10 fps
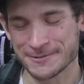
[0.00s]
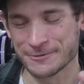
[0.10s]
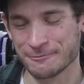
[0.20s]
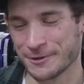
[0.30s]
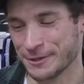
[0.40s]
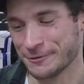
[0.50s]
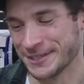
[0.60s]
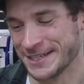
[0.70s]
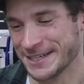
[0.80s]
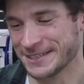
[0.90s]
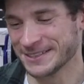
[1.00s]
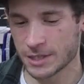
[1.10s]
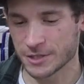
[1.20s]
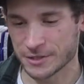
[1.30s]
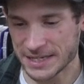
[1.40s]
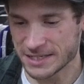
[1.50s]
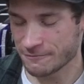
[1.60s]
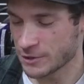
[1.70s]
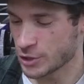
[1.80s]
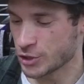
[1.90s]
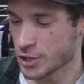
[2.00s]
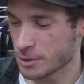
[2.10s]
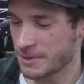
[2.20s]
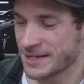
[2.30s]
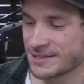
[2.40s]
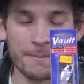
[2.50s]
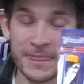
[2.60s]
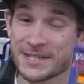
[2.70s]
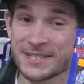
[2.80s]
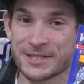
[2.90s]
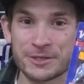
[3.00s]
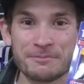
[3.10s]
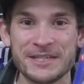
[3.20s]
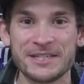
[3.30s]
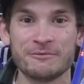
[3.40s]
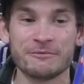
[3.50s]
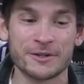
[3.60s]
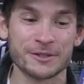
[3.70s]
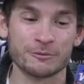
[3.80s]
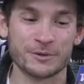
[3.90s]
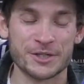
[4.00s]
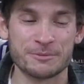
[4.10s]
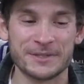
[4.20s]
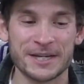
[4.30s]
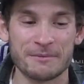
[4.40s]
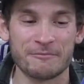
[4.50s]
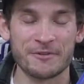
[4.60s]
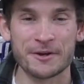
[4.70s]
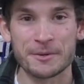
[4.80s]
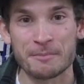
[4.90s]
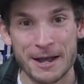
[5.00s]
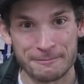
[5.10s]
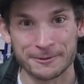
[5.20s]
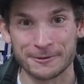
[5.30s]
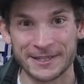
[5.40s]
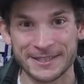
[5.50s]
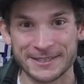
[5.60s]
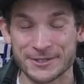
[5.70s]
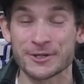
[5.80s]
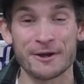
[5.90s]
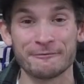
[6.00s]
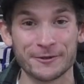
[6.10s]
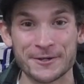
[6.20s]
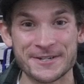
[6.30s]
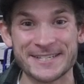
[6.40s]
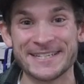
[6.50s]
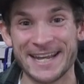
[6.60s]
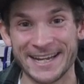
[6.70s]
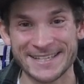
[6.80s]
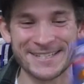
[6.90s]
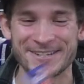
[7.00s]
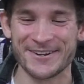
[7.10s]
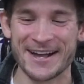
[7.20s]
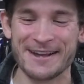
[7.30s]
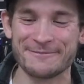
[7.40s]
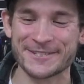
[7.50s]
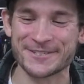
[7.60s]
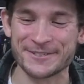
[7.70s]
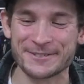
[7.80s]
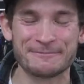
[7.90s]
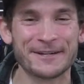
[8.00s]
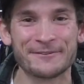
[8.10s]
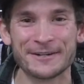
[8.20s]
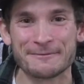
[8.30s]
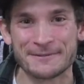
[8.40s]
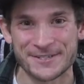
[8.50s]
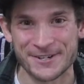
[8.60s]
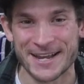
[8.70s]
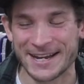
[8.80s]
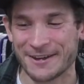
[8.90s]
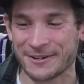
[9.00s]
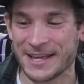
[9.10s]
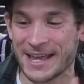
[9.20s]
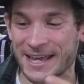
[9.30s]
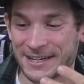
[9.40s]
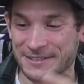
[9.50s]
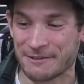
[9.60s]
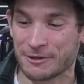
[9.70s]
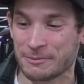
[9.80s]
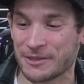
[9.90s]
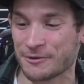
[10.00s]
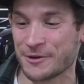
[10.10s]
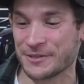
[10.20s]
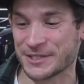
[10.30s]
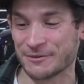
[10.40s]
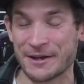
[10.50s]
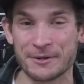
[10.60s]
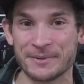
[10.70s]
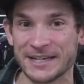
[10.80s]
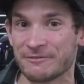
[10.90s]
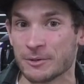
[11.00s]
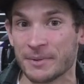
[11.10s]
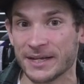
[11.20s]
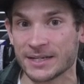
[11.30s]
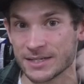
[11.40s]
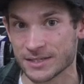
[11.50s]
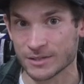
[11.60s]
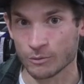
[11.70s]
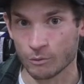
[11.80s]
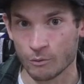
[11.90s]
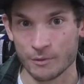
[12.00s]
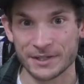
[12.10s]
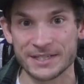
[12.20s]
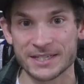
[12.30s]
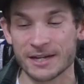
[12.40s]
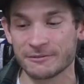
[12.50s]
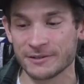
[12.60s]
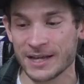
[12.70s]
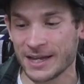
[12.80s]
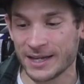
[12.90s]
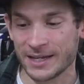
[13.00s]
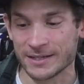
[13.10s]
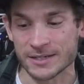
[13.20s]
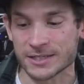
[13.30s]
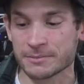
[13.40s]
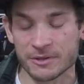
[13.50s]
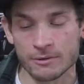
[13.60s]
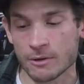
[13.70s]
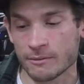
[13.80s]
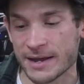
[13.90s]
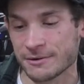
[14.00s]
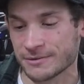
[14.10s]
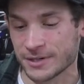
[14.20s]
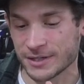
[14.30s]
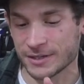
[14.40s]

Really, really neat. So that's it for the jerk baits. This is the Demiki Vault, which has become very popular lately, so I've learned today. So I was told to pick one up and try it out, and I'll definitely be throwing this around a bit if the bite is really tough. It's awesome to throw around